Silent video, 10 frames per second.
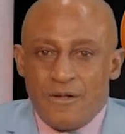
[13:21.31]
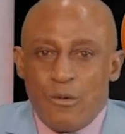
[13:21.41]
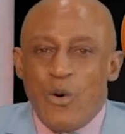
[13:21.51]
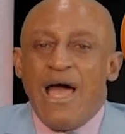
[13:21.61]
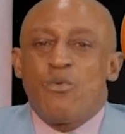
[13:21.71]

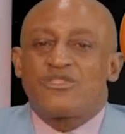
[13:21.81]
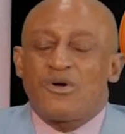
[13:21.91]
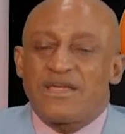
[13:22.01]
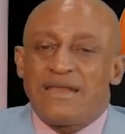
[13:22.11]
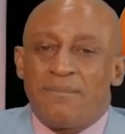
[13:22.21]
Why are we
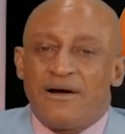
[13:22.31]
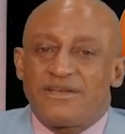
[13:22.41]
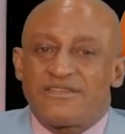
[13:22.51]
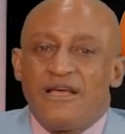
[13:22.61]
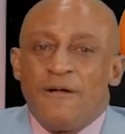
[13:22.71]
talking about
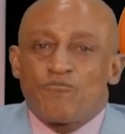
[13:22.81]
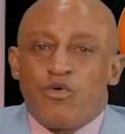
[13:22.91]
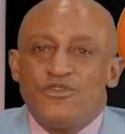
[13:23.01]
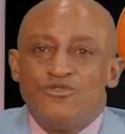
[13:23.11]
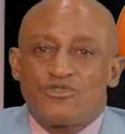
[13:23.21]
this?
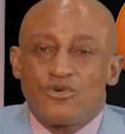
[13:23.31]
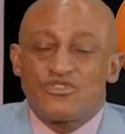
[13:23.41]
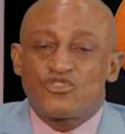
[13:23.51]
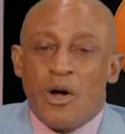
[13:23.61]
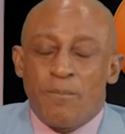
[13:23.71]
For you to
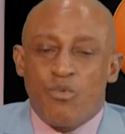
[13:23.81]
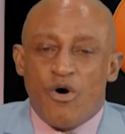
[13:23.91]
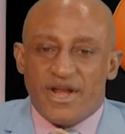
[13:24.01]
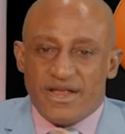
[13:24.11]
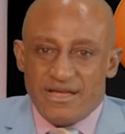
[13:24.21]
stop
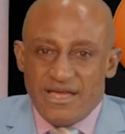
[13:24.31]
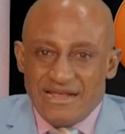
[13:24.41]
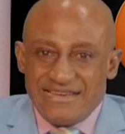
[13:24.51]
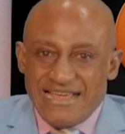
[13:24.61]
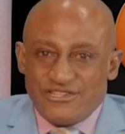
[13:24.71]
worry,
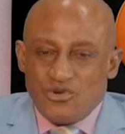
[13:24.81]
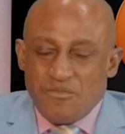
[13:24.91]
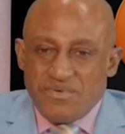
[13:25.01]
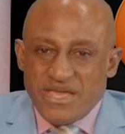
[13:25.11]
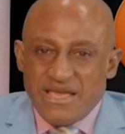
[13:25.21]
there
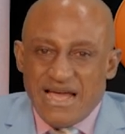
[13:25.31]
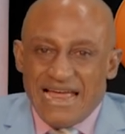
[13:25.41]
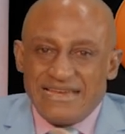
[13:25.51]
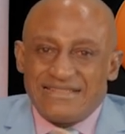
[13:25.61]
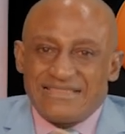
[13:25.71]
should be
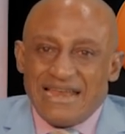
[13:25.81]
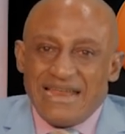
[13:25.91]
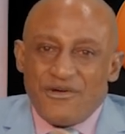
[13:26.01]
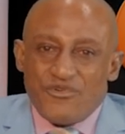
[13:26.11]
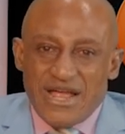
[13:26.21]
an
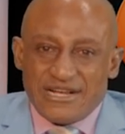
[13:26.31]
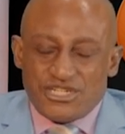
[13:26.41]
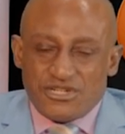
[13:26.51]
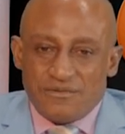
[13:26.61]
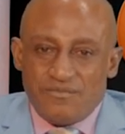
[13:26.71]
internal
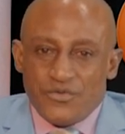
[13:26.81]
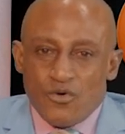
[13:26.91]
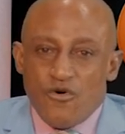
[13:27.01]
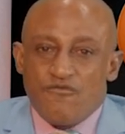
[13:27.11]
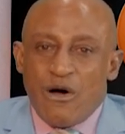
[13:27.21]
reaction
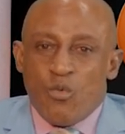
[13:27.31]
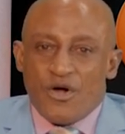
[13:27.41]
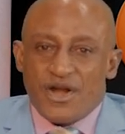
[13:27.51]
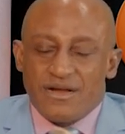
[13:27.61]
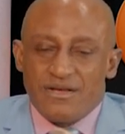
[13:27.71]
over
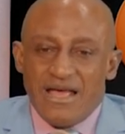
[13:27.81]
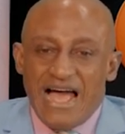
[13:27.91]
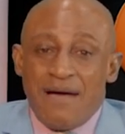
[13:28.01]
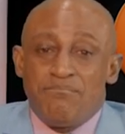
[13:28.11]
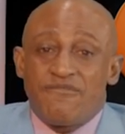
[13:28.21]
worry.
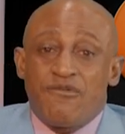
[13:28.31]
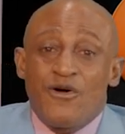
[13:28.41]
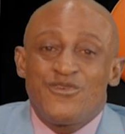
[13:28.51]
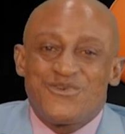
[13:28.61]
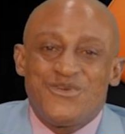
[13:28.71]
And before
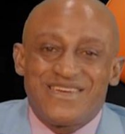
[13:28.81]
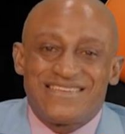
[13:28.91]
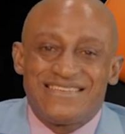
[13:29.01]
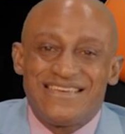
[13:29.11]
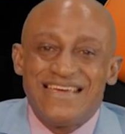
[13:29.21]
you know
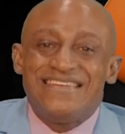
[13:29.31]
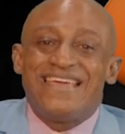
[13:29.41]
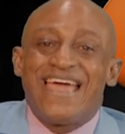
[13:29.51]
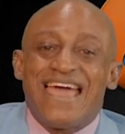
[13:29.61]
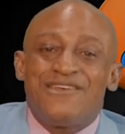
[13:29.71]
it,
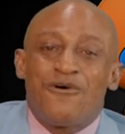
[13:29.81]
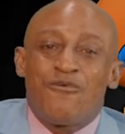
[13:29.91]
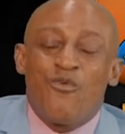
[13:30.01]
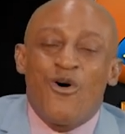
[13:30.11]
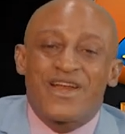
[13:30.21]
the end of
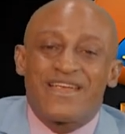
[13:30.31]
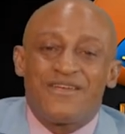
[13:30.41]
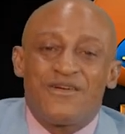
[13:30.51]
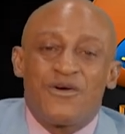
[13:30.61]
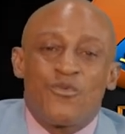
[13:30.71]
worry
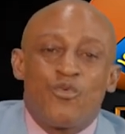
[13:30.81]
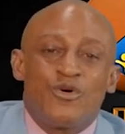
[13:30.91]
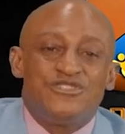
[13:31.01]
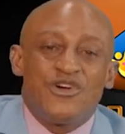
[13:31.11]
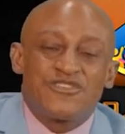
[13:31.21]

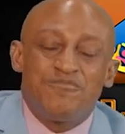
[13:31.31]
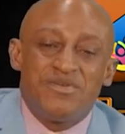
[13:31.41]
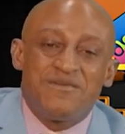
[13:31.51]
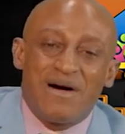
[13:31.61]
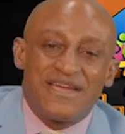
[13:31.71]
will just be
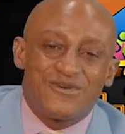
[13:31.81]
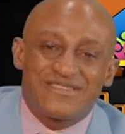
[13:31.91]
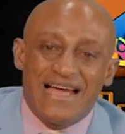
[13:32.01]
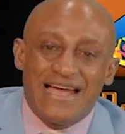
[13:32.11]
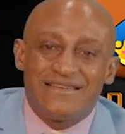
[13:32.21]
by your
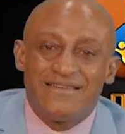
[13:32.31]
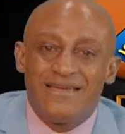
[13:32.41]
side.